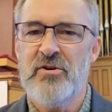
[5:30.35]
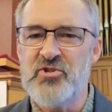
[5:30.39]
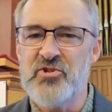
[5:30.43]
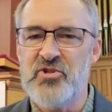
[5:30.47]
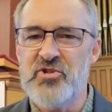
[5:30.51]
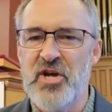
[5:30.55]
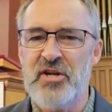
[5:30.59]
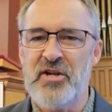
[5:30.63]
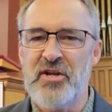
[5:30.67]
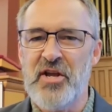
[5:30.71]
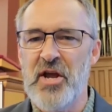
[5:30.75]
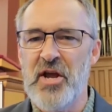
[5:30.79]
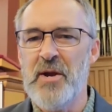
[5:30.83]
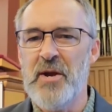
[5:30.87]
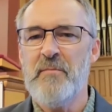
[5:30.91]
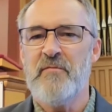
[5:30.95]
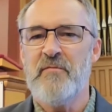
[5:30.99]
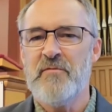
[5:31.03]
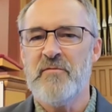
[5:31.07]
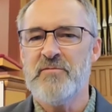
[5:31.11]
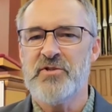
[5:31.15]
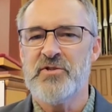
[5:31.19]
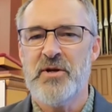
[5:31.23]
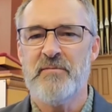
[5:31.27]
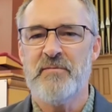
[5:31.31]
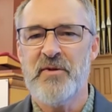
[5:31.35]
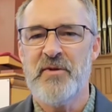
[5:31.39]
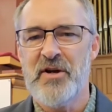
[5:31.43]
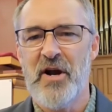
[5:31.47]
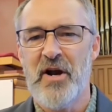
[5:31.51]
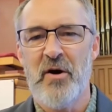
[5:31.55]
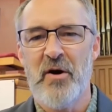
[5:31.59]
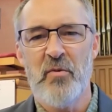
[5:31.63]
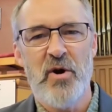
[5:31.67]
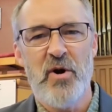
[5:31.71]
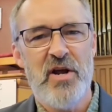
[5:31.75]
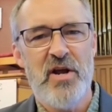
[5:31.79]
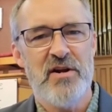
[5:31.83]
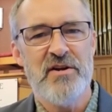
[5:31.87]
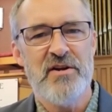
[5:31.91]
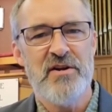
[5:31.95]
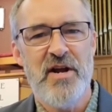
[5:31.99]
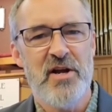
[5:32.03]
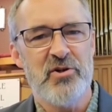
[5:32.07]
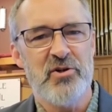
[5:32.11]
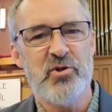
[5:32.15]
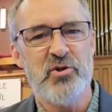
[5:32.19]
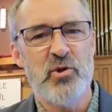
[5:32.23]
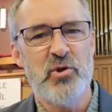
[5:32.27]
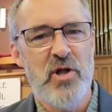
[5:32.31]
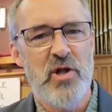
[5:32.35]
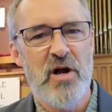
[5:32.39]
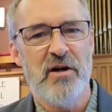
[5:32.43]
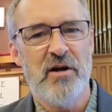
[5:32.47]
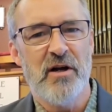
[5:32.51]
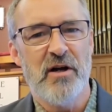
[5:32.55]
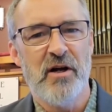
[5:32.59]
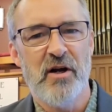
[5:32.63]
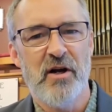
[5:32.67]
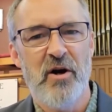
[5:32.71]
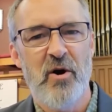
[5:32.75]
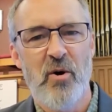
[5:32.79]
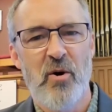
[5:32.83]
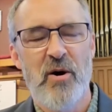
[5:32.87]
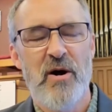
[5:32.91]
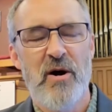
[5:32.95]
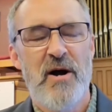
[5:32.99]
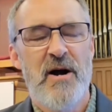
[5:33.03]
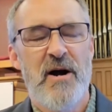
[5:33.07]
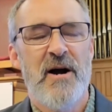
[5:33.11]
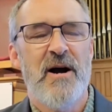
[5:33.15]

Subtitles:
That came from something I read not too long ago